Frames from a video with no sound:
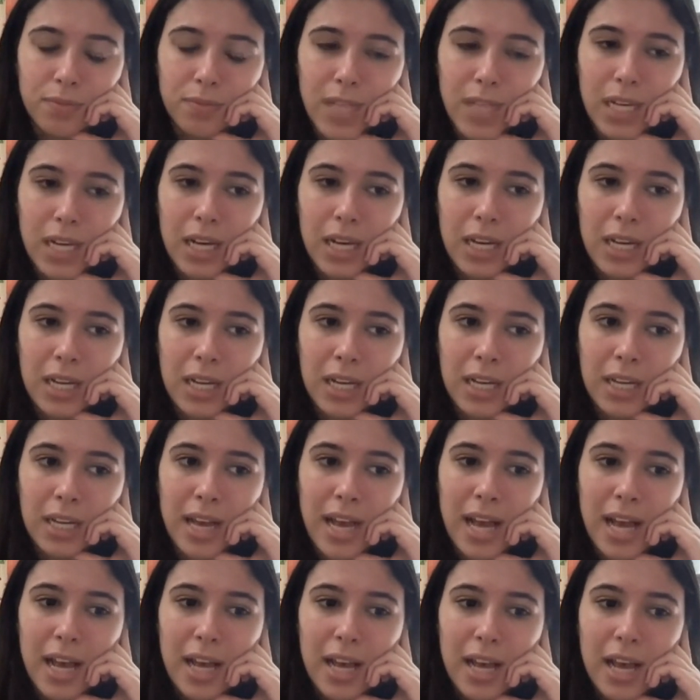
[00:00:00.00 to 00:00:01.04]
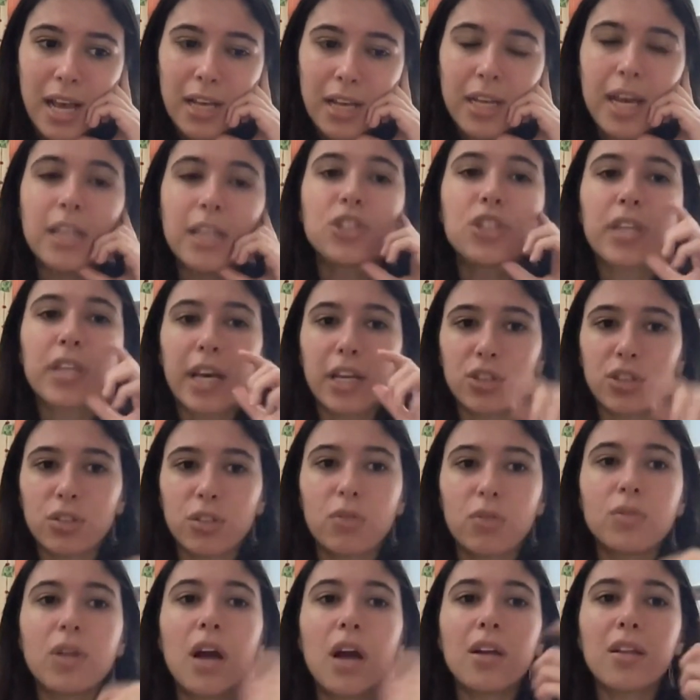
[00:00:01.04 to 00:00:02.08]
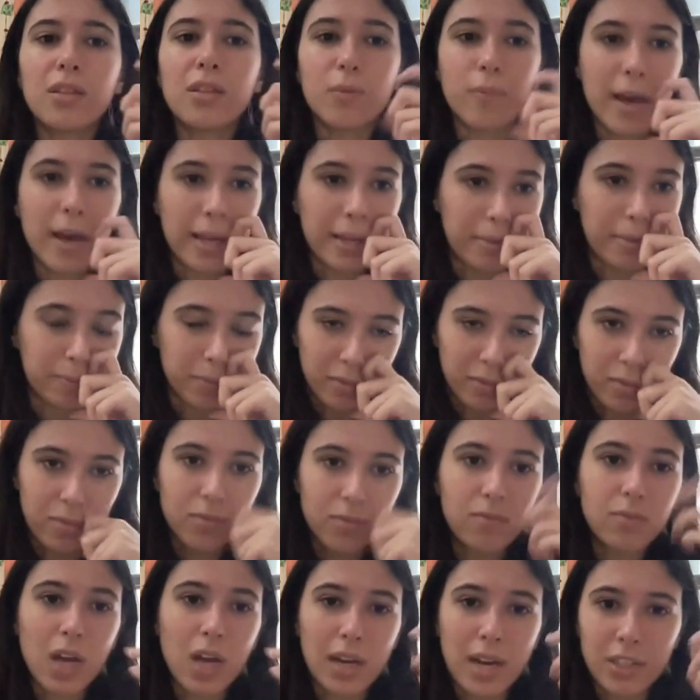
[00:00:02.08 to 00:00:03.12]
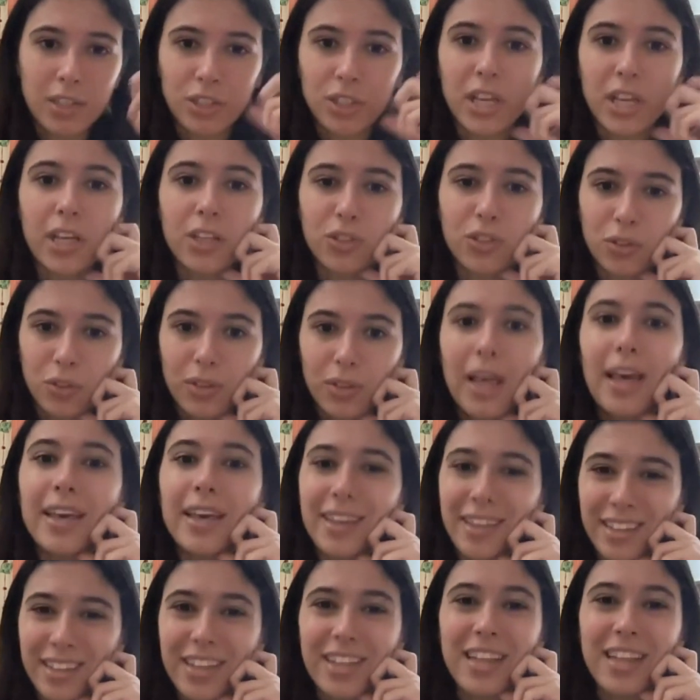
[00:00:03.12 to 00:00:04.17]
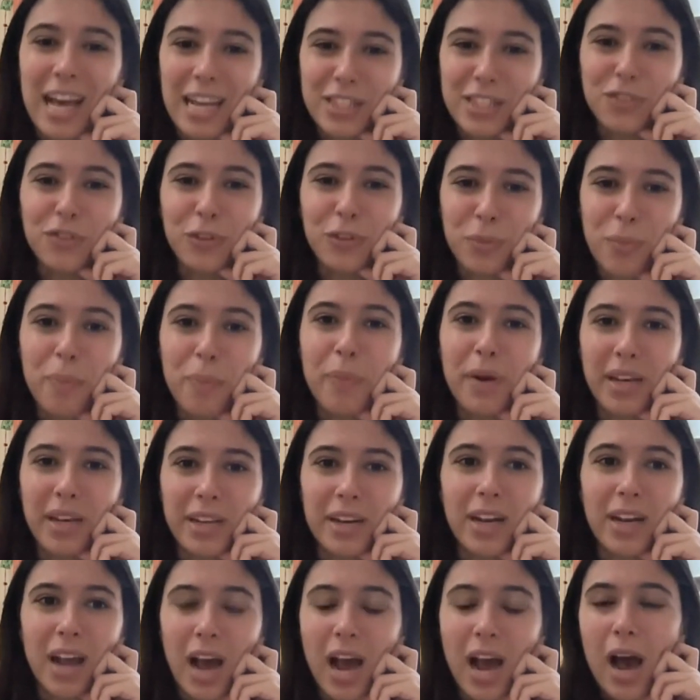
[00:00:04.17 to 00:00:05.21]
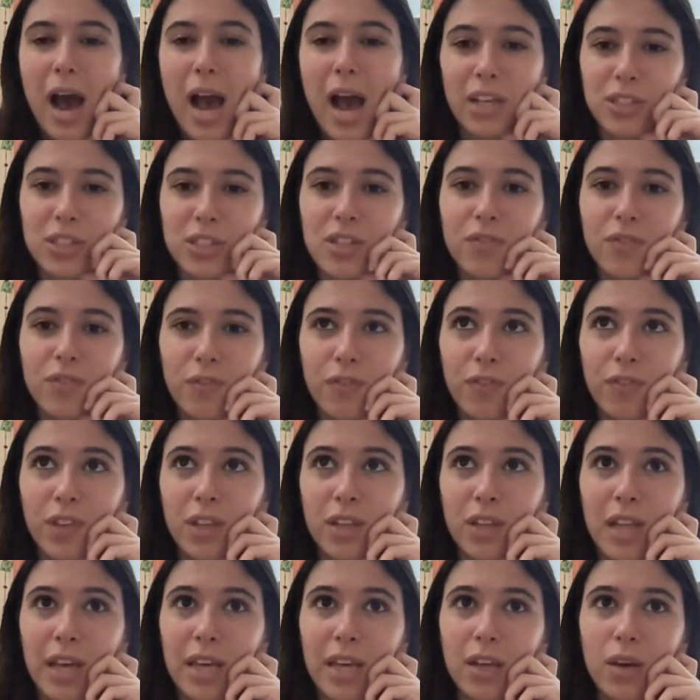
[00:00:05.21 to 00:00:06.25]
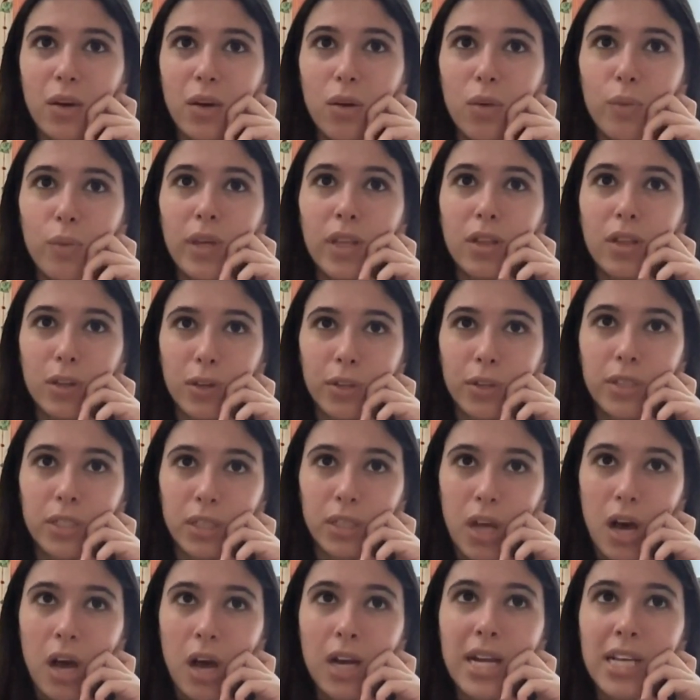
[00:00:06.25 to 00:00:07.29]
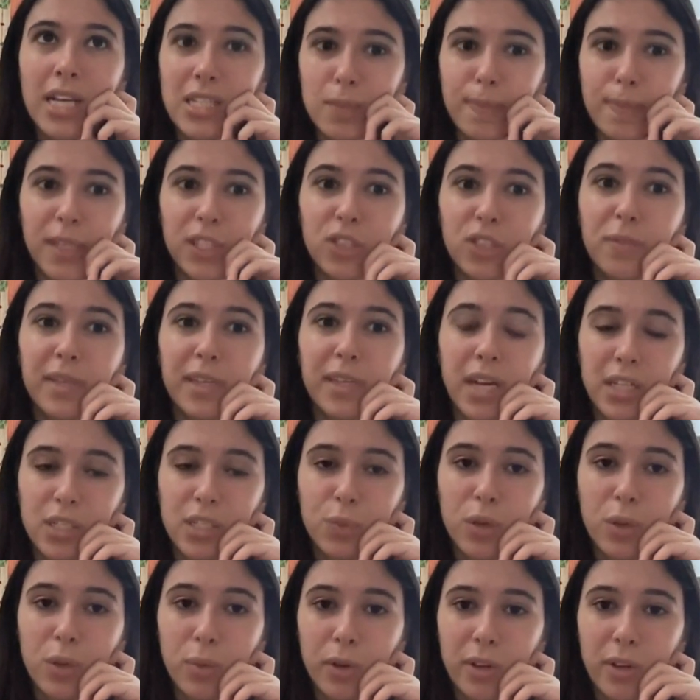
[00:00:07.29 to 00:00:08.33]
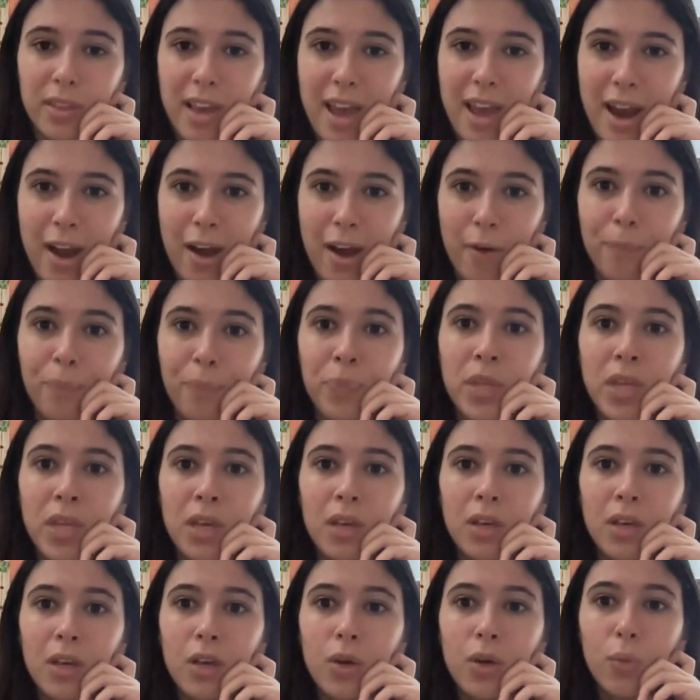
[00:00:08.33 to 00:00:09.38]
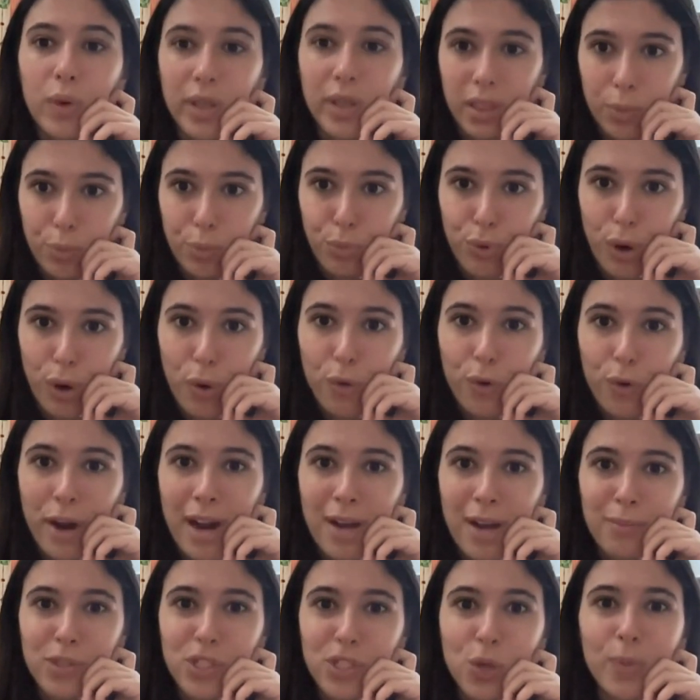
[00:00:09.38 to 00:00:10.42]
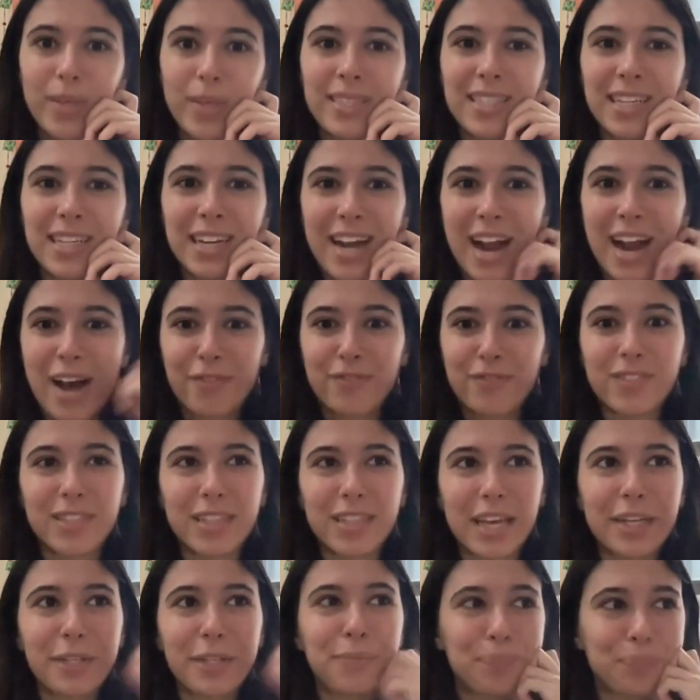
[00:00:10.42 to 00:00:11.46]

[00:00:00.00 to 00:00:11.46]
uh educational, not in the way, not educational like classroom, but I just feel like we learned a lot, especially because we were there with a program. So we didn't have to like